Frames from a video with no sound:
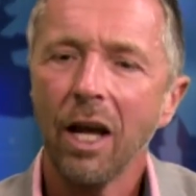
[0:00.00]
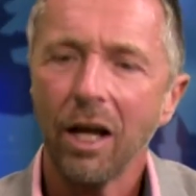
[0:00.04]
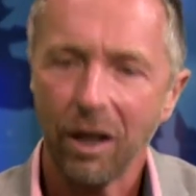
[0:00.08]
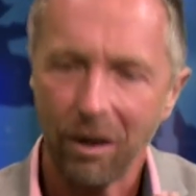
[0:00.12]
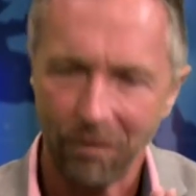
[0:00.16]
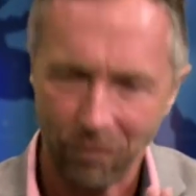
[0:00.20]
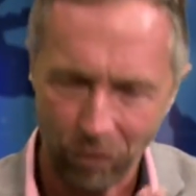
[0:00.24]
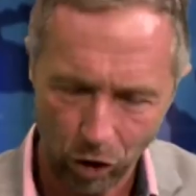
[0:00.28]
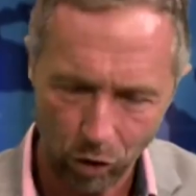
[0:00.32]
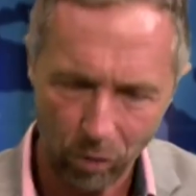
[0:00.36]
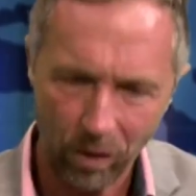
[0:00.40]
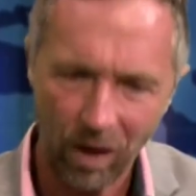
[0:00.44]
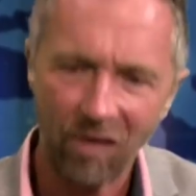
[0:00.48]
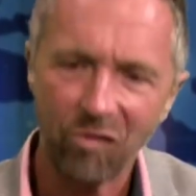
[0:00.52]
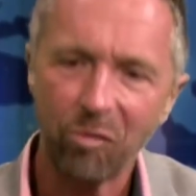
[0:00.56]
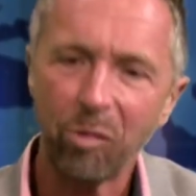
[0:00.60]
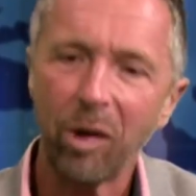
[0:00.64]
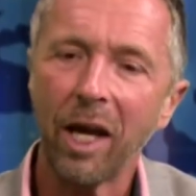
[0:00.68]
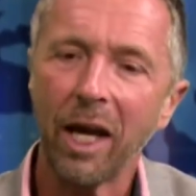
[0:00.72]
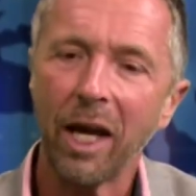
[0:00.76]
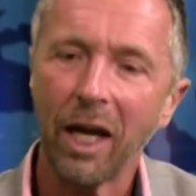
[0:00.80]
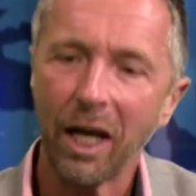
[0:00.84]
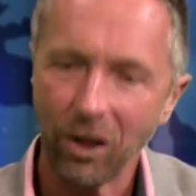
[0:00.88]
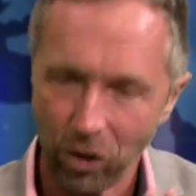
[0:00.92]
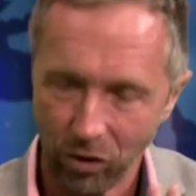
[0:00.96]
If you have
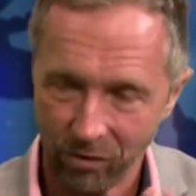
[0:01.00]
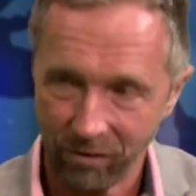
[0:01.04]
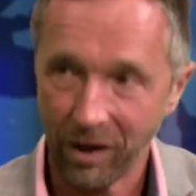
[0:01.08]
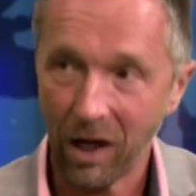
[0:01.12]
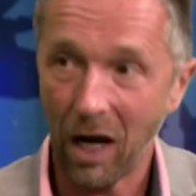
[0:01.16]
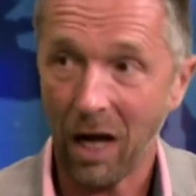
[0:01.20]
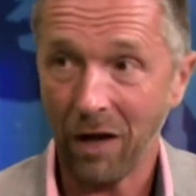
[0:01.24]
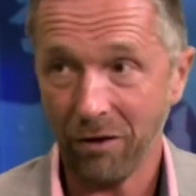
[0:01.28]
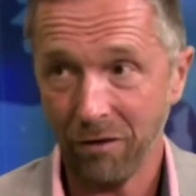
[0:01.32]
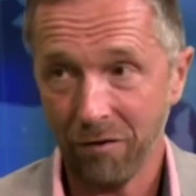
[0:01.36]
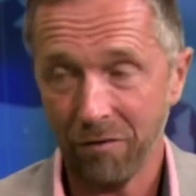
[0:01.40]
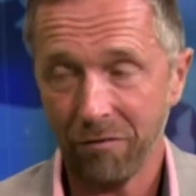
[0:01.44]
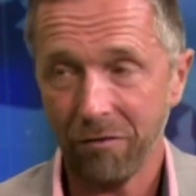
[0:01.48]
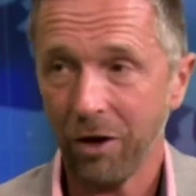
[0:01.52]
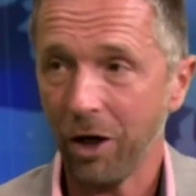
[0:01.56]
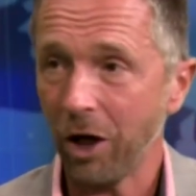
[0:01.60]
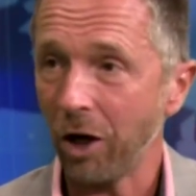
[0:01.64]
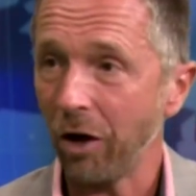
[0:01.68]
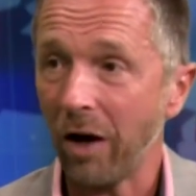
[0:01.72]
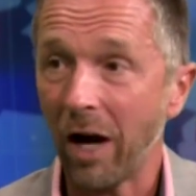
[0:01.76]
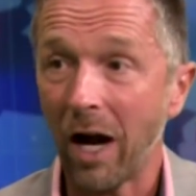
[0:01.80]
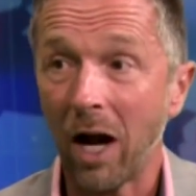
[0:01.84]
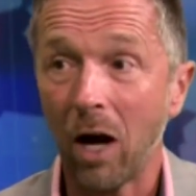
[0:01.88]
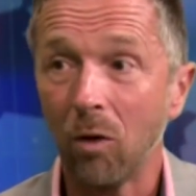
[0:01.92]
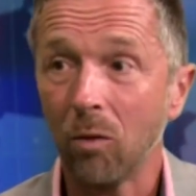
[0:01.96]
pain, you've got to
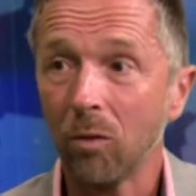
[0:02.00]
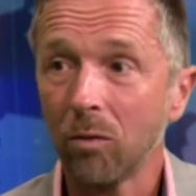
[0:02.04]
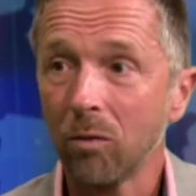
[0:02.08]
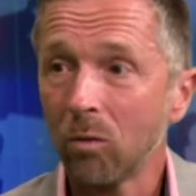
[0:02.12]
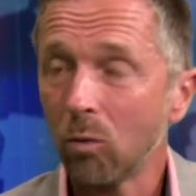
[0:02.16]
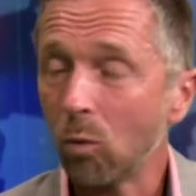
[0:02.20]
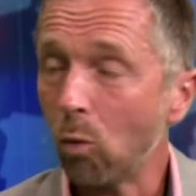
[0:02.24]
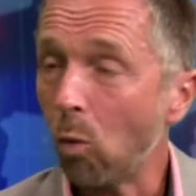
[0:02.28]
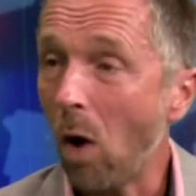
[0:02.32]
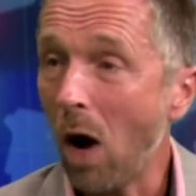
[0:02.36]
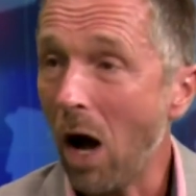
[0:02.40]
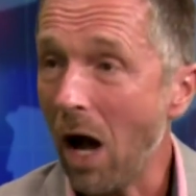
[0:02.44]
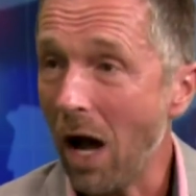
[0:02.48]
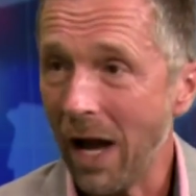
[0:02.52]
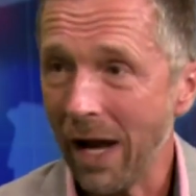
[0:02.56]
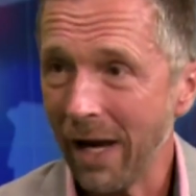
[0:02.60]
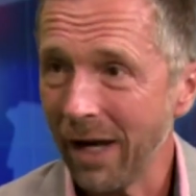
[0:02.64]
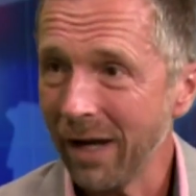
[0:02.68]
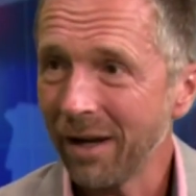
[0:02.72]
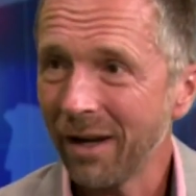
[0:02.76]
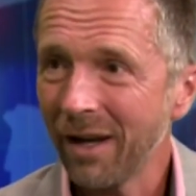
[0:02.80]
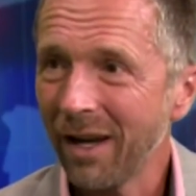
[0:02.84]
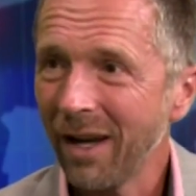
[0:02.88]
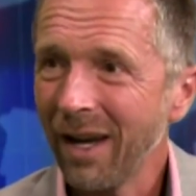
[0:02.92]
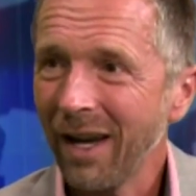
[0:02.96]
figure out why.